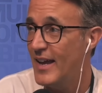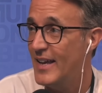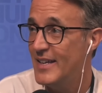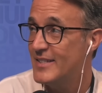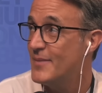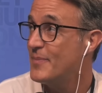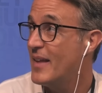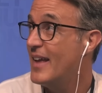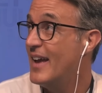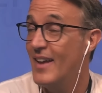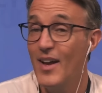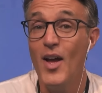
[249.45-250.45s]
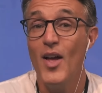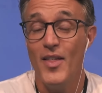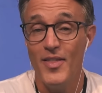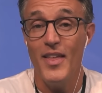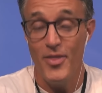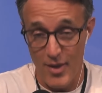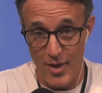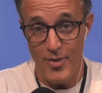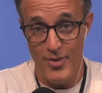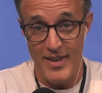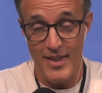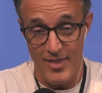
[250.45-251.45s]
is
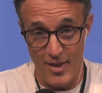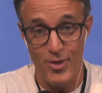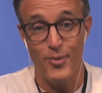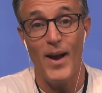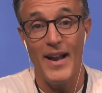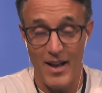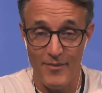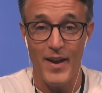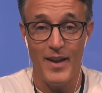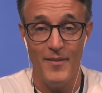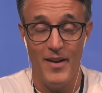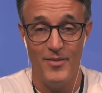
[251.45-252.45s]
the threat of a